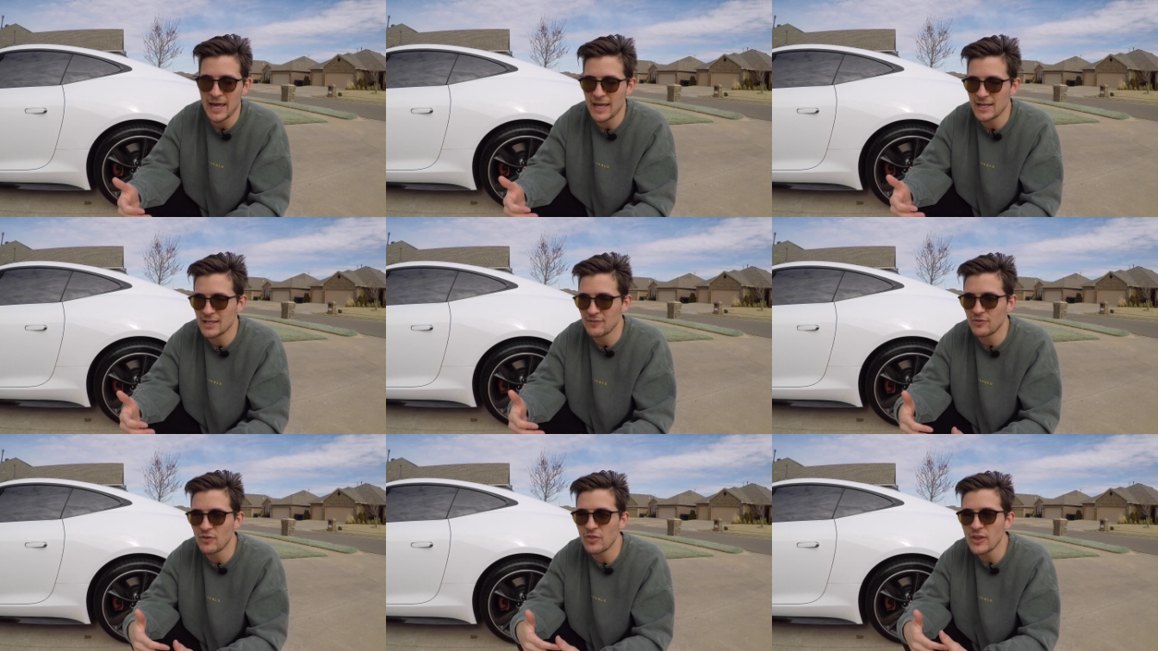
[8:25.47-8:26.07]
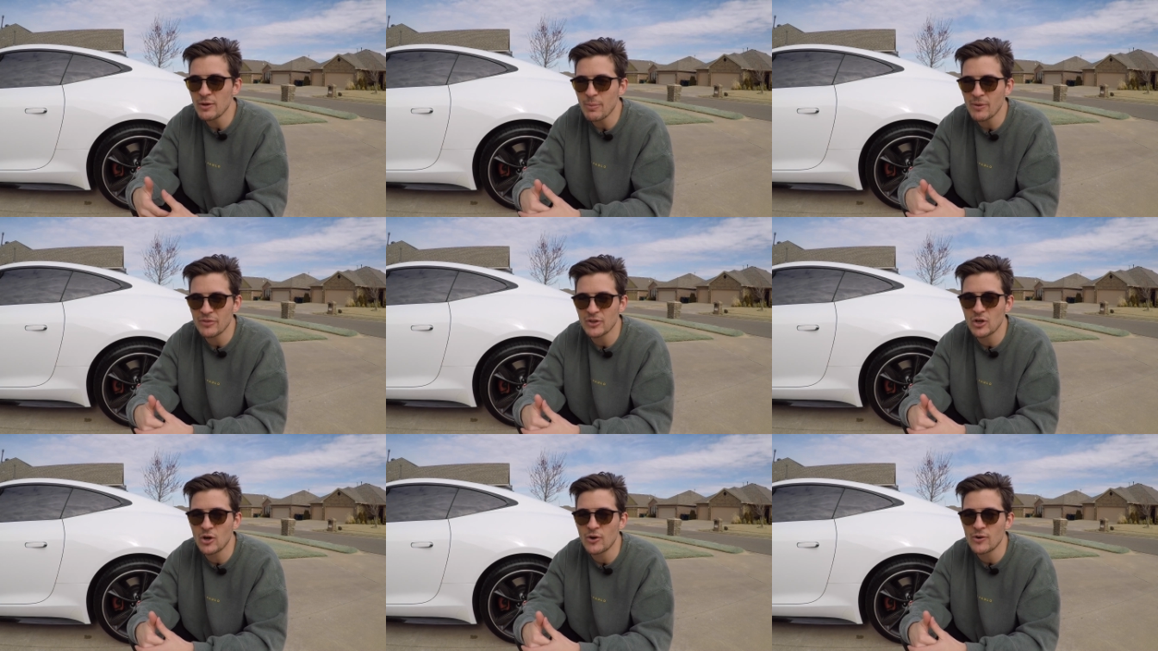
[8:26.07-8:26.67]
And if you think
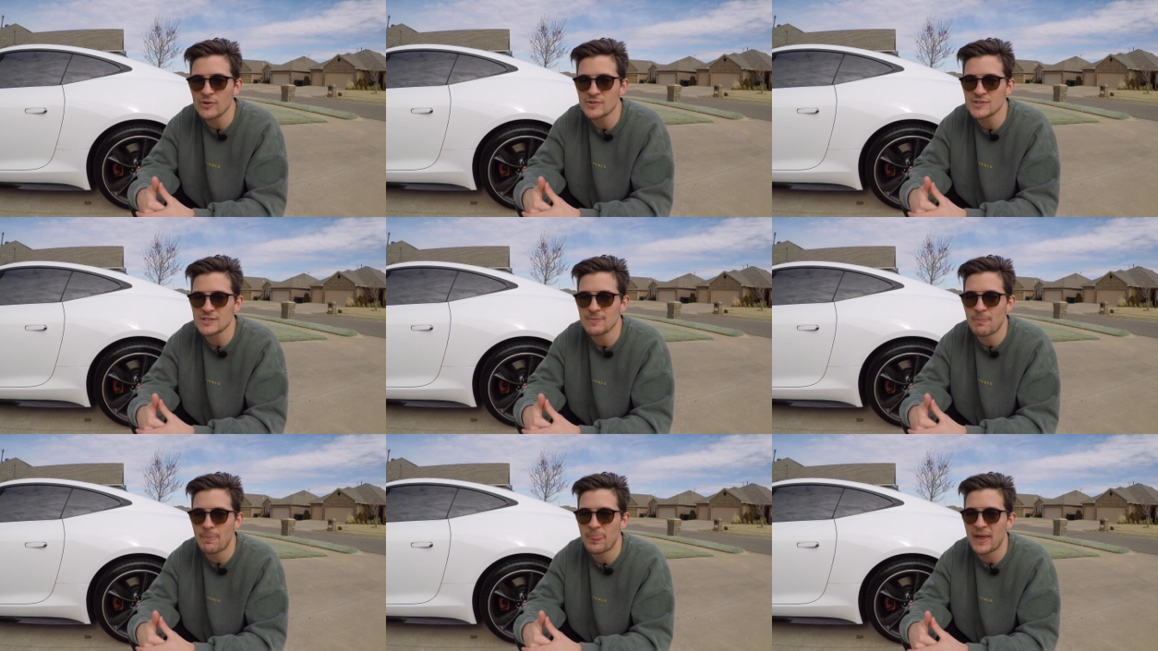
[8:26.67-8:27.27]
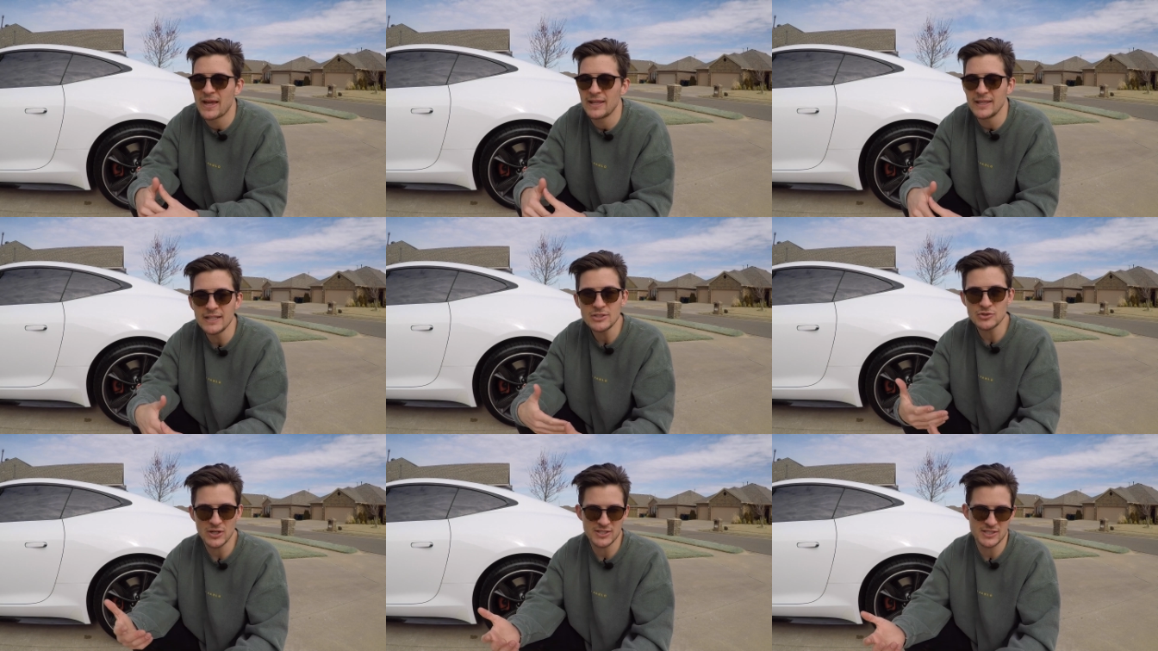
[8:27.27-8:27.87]
about the cars that
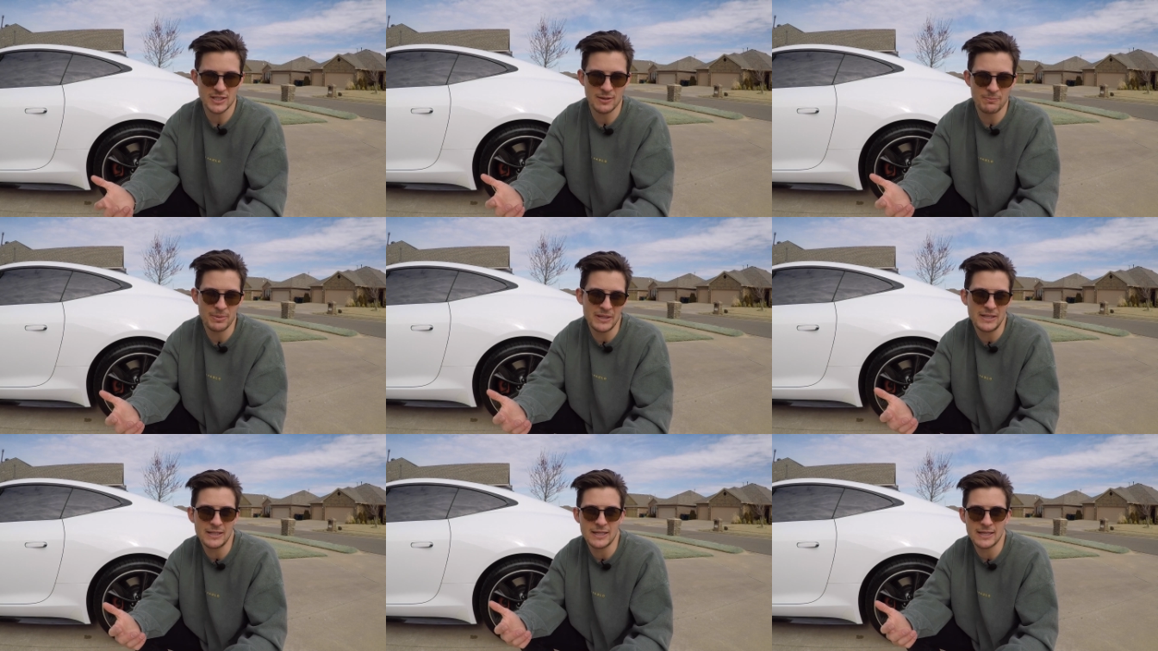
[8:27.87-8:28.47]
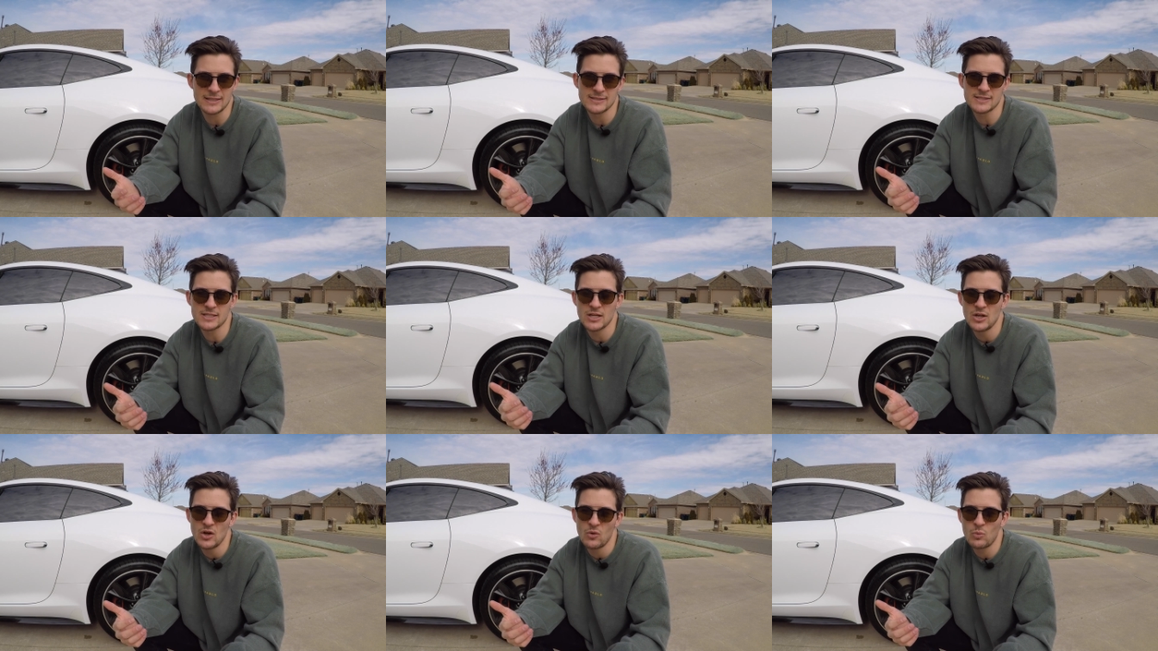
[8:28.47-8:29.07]
it tries to compete
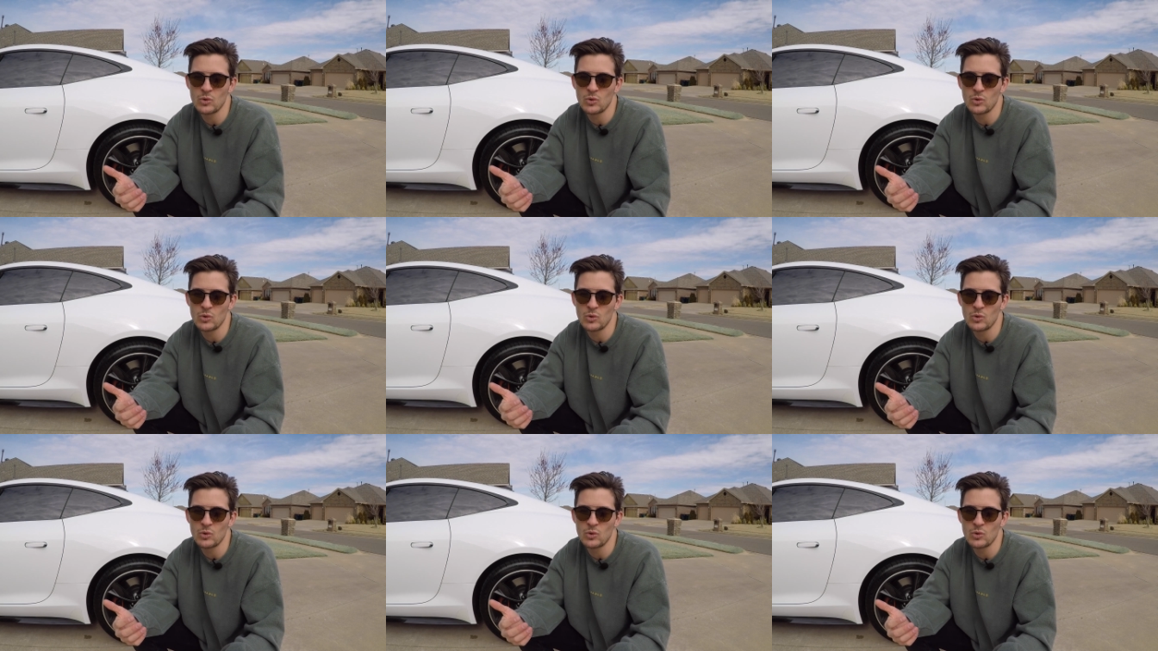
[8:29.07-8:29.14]
against,